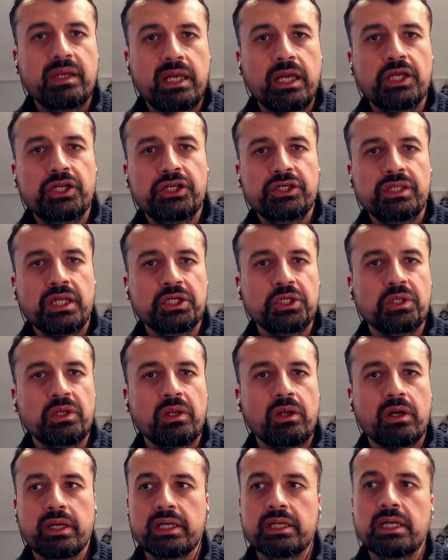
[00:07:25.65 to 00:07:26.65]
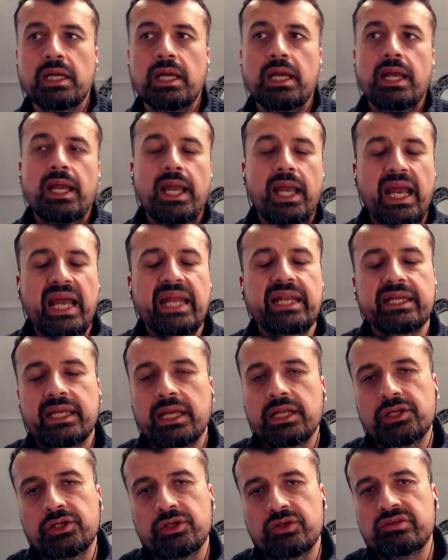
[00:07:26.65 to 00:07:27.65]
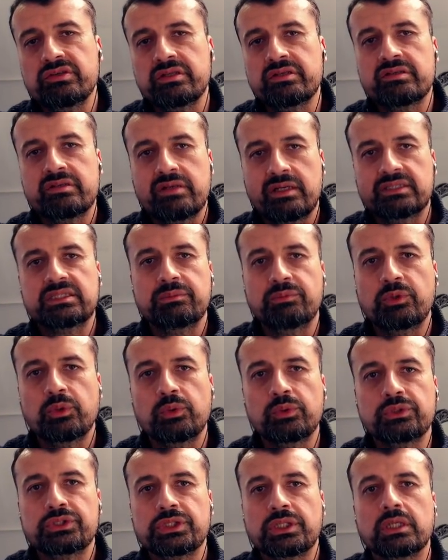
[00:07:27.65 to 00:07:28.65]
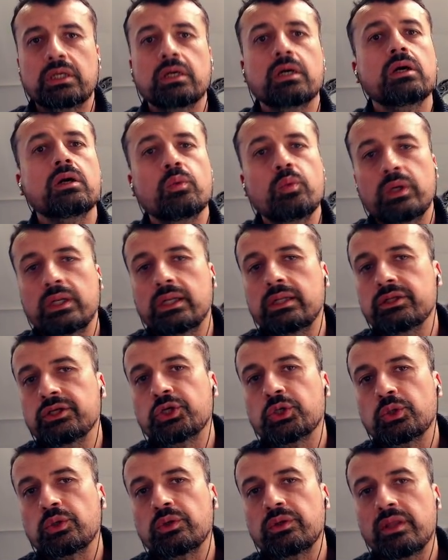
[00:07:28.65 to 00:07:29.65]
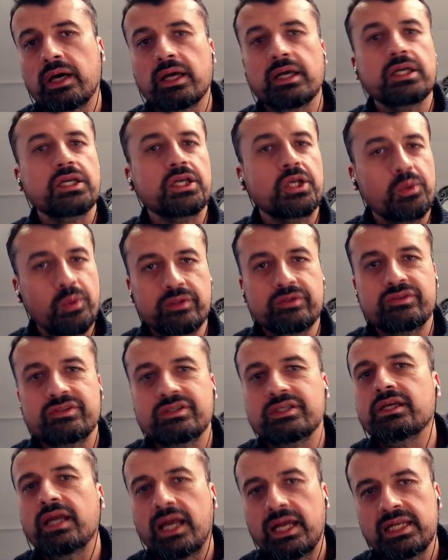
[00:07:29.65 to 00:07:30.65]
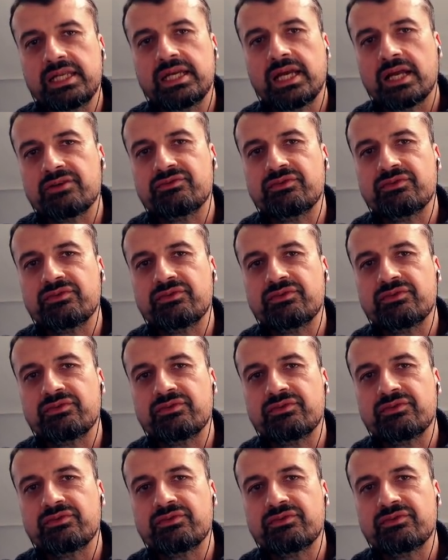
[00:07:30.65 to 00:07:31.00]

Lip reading: application that you like. And again, using this custom launcher will ensure that you won't see any